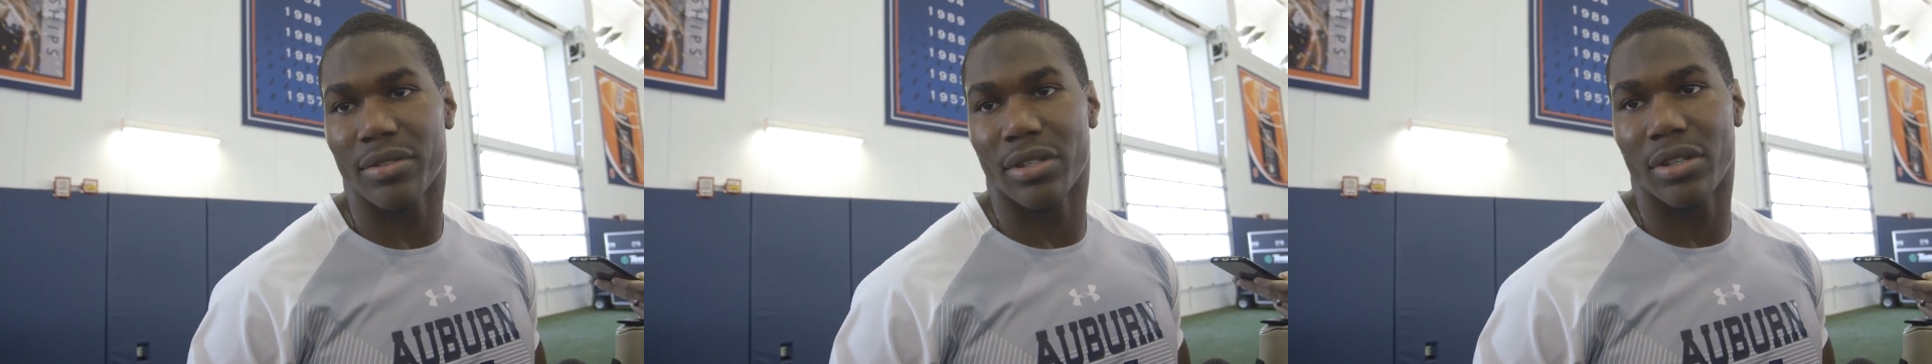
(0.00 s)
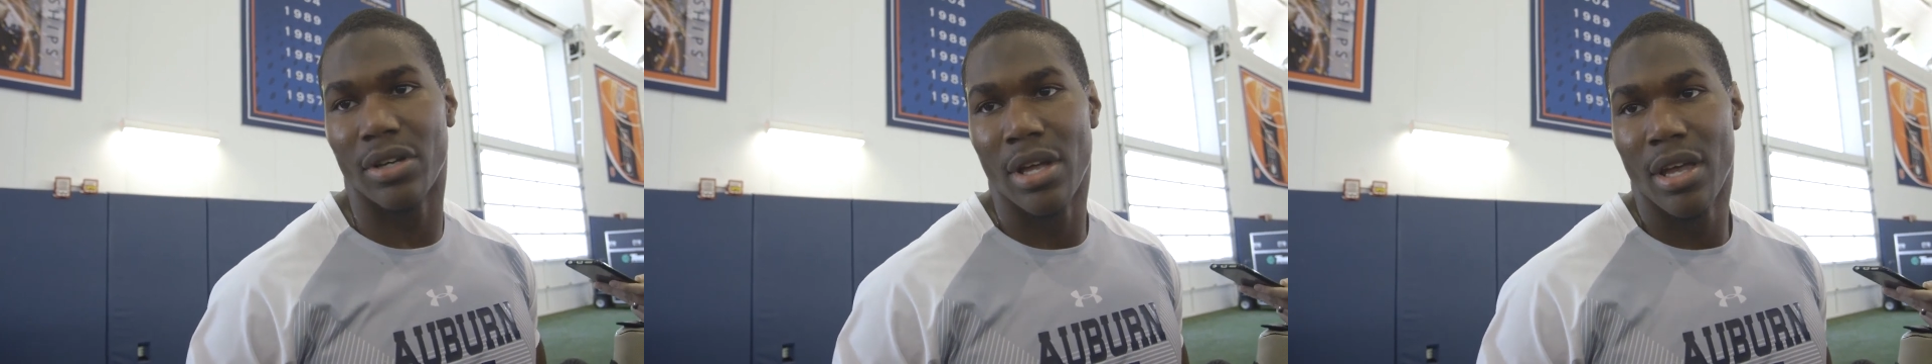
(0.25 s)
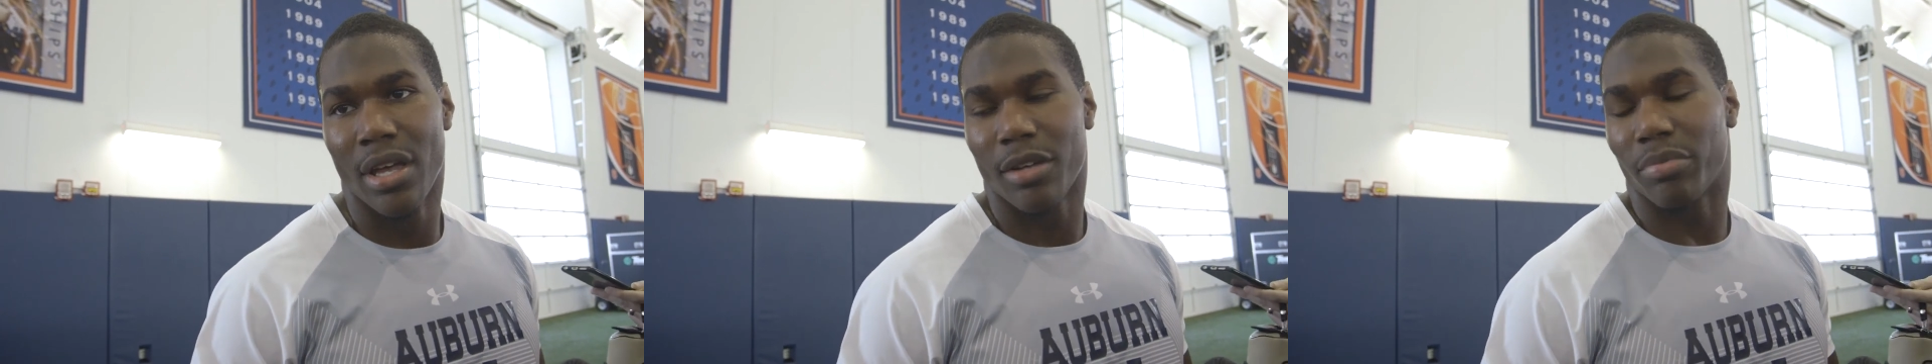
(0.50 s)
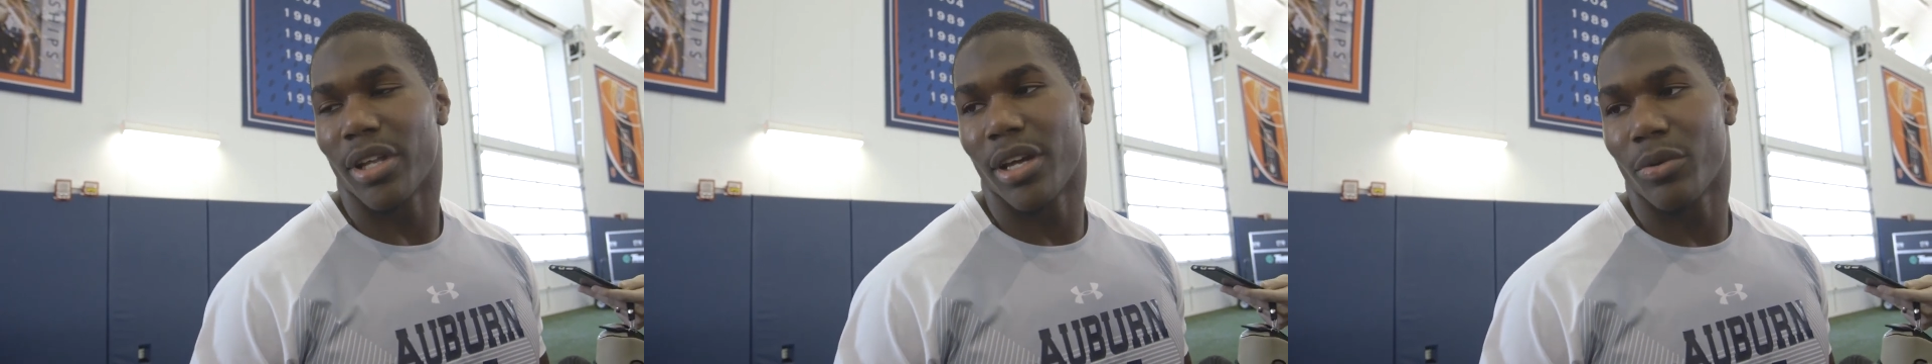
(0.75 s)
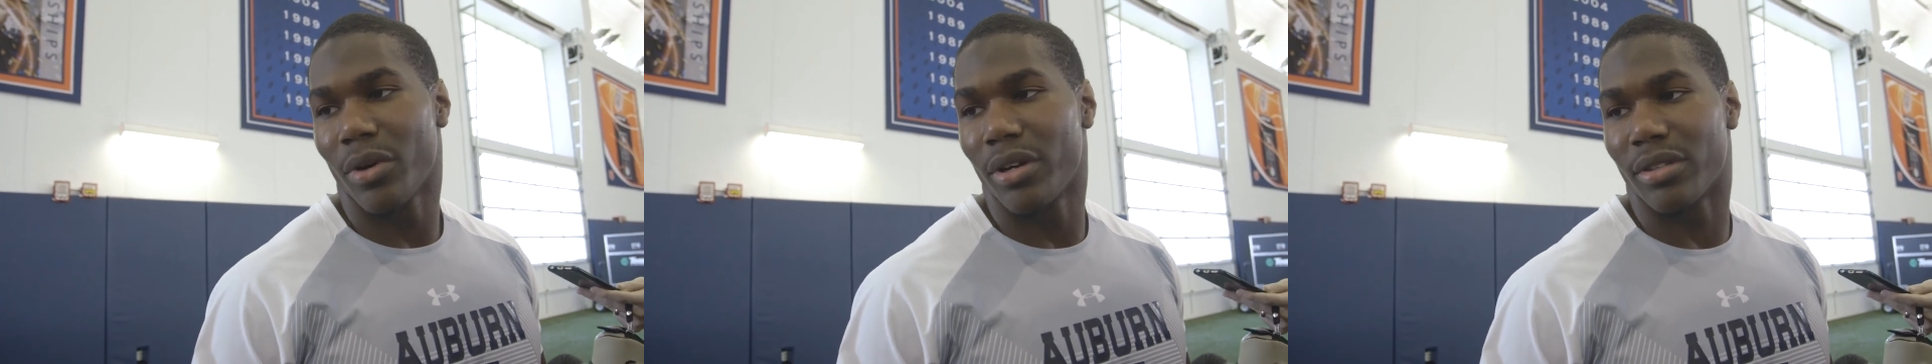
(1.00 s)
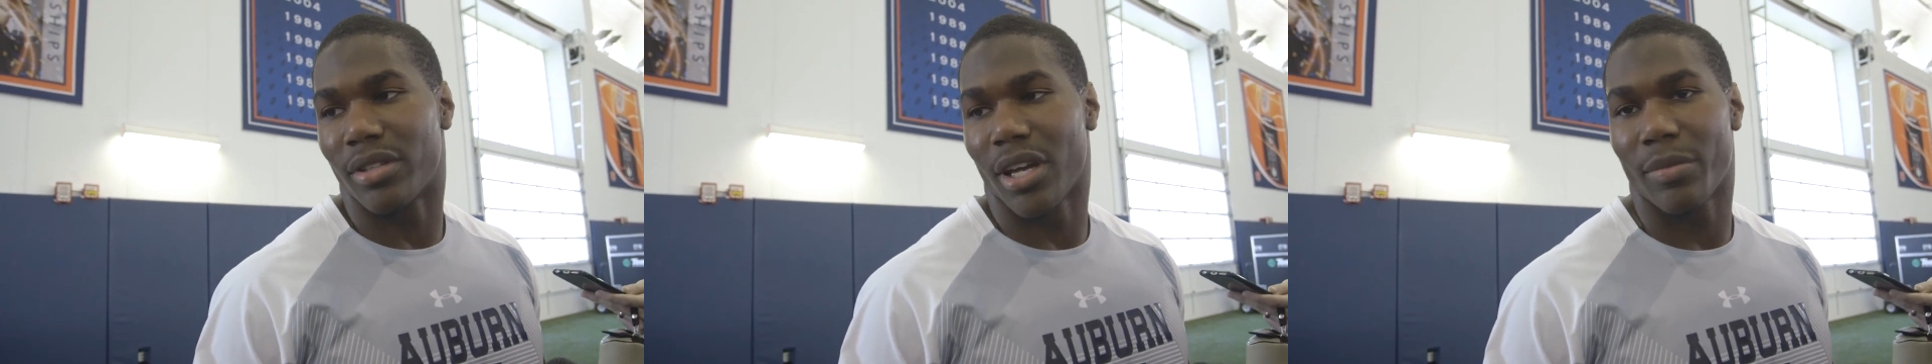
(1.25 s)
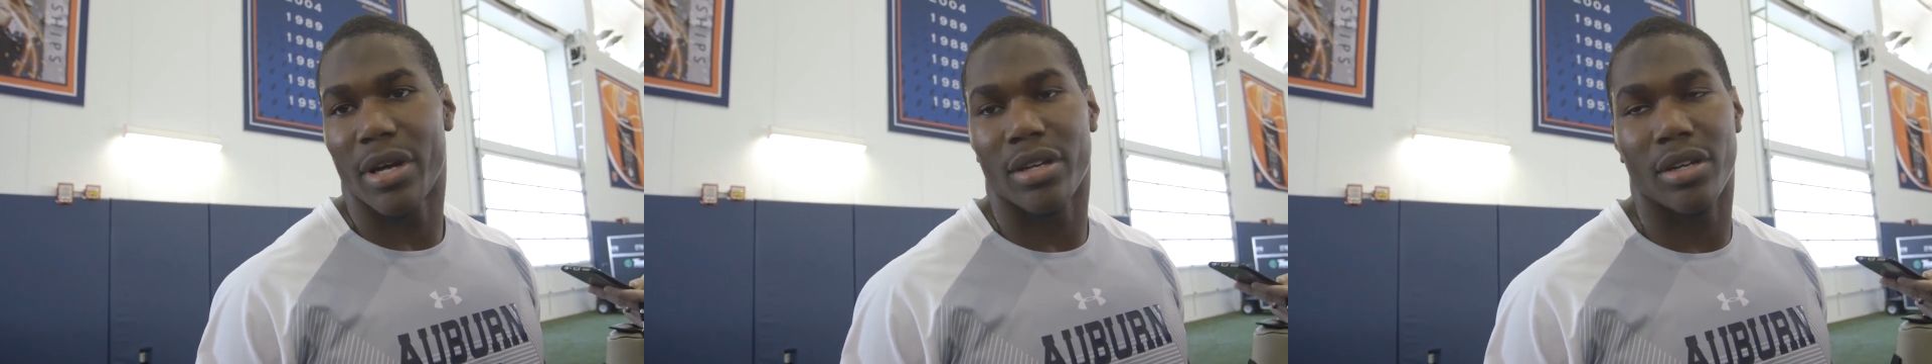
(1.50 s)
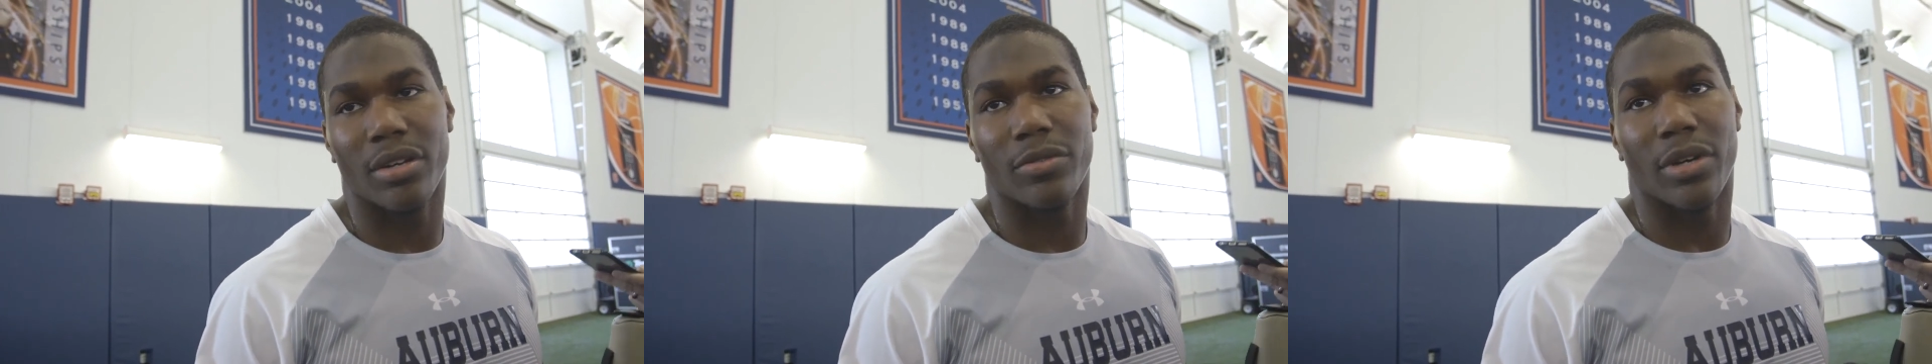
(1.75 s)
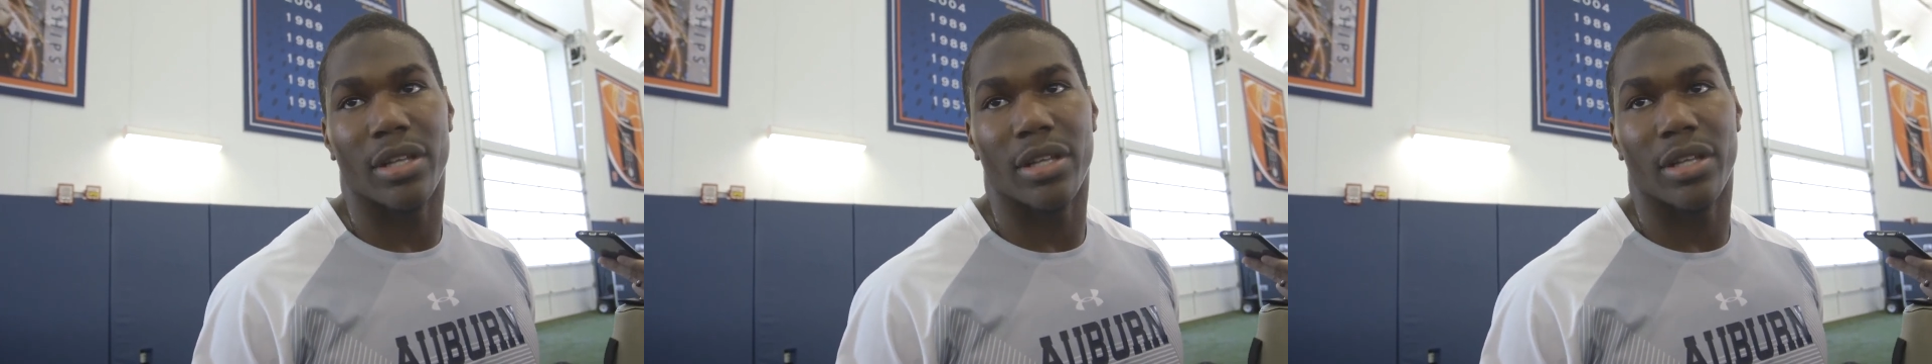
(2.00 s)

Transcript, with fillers: So plan worked. Came out here.